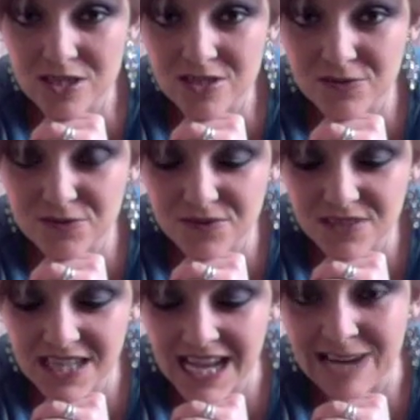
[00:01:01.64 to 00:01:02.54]
of
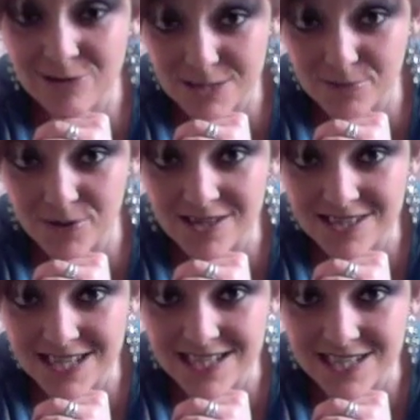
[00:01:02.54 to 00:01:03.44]
outer
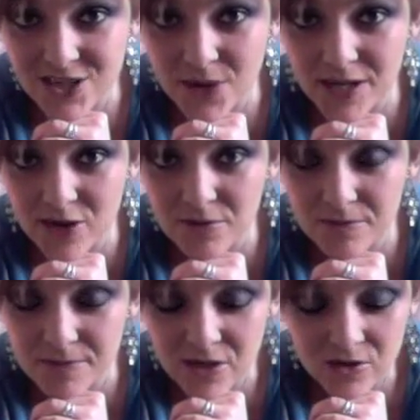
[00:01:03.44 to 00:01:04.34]
processes going on
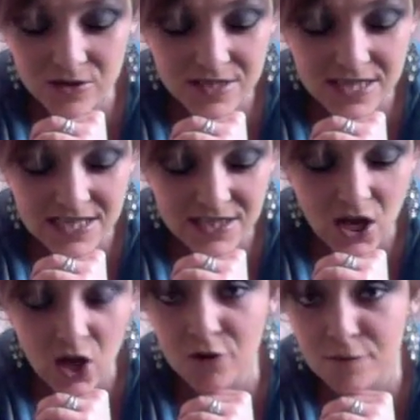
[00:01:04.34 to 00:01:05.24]
because there's a
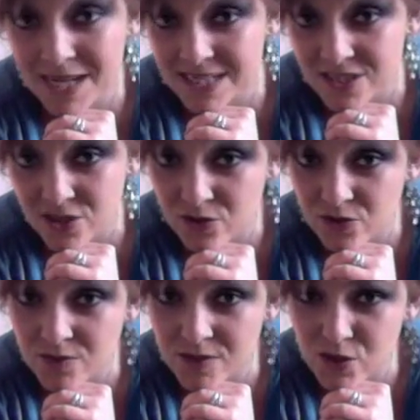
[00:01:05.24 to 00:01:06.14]
lot of
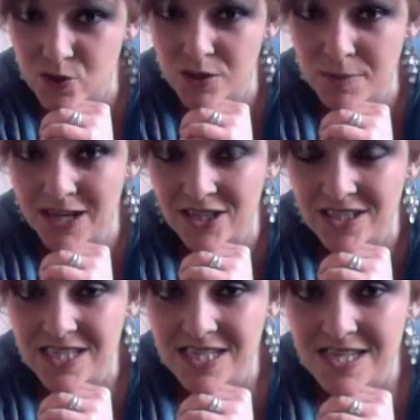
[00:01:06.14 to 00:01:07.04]
pentacles which talk about
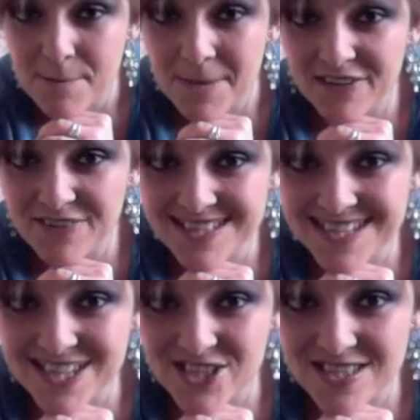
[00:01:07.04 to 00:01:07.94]

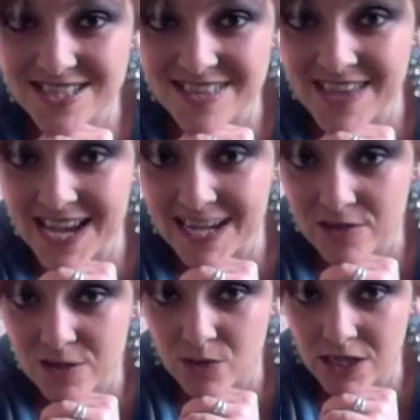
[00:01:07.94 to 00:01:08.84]
manifestations in the
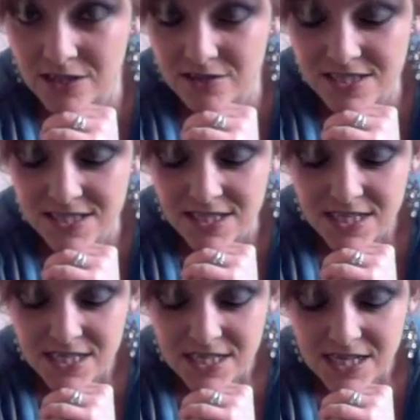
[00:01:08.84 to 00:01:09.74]
outer world.
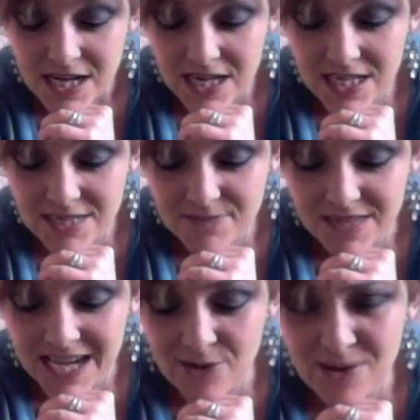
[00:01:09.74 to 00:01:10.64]

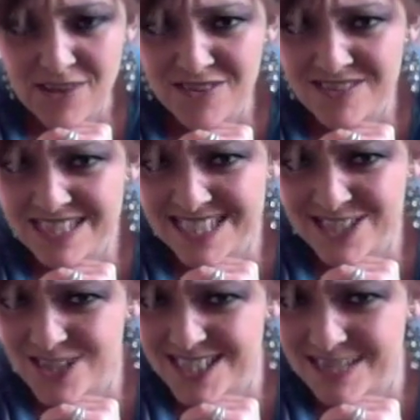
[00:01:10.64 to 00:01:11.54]
However, it's
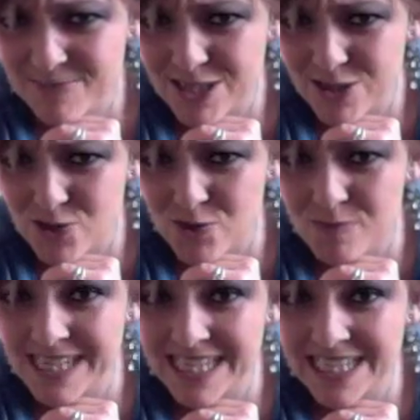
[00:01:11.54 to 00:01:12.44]
interesting because
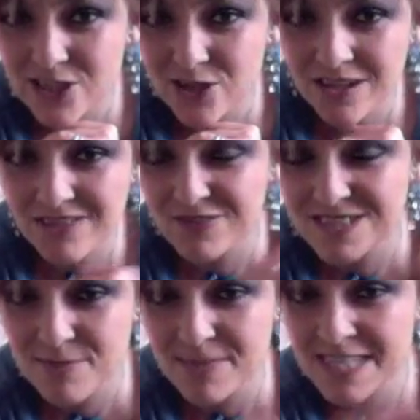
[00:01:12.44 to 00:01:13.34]
normally for
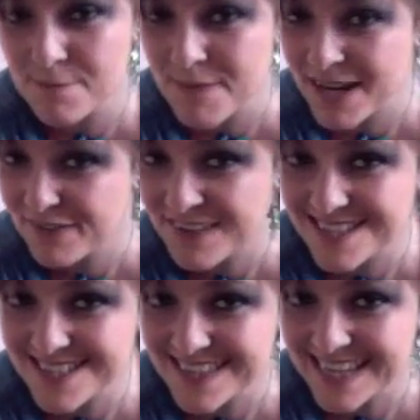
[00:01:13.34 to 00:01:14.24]
something to
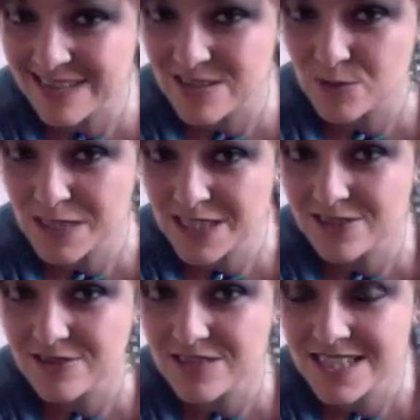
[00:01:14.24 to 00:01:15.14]
manifest in the outer
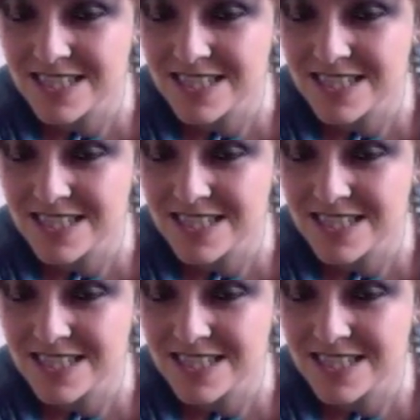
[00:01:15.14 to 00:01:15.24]
world,